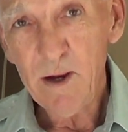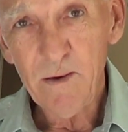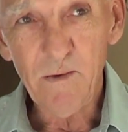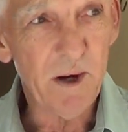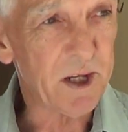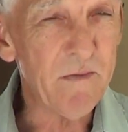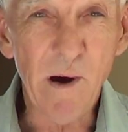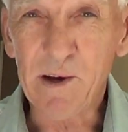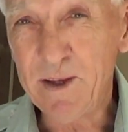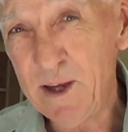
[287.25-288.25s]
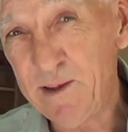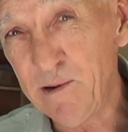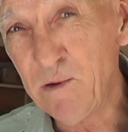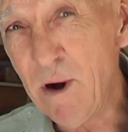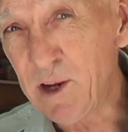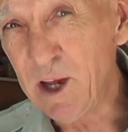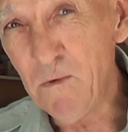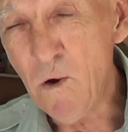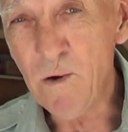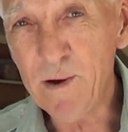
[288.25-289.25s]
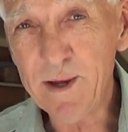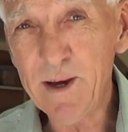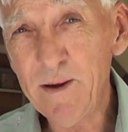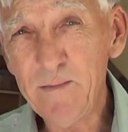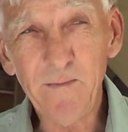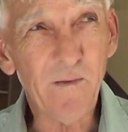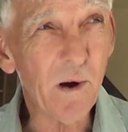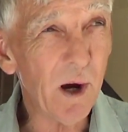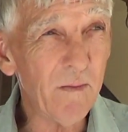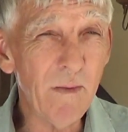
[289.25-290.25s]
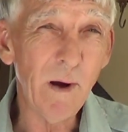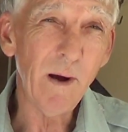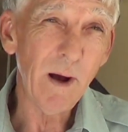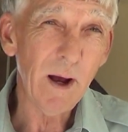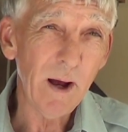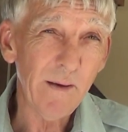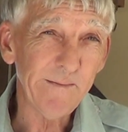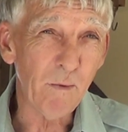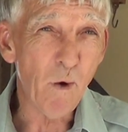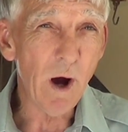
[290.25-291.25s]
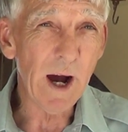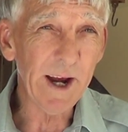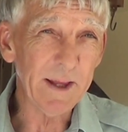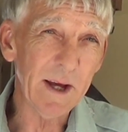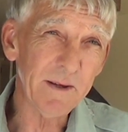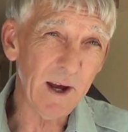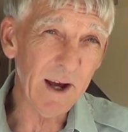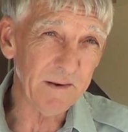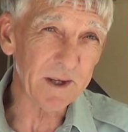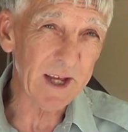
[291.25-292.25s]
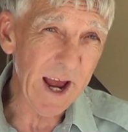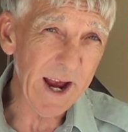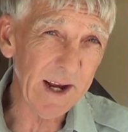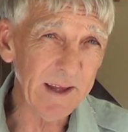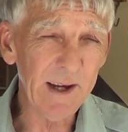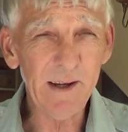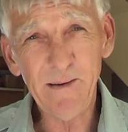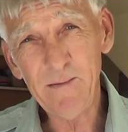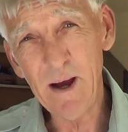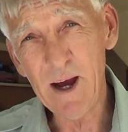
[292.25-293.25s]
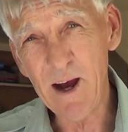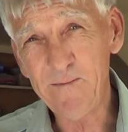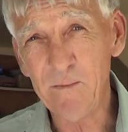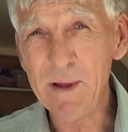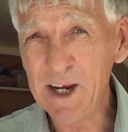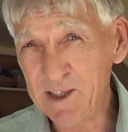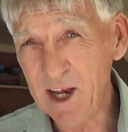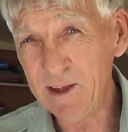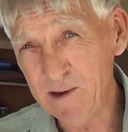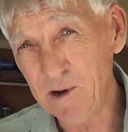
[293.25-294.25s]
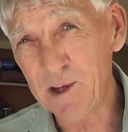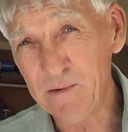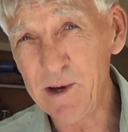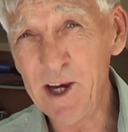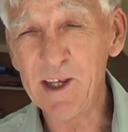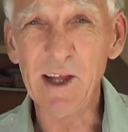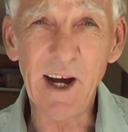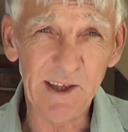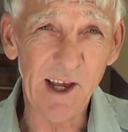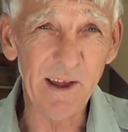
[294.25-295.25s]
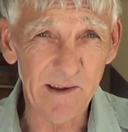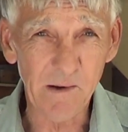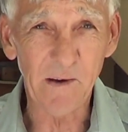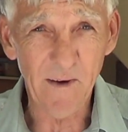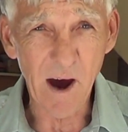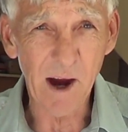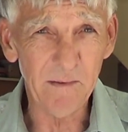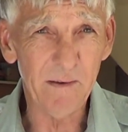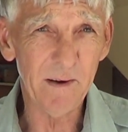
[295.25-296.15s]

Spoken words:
was marketed through Monkey Ward from what I understand, from 1933 to 1935.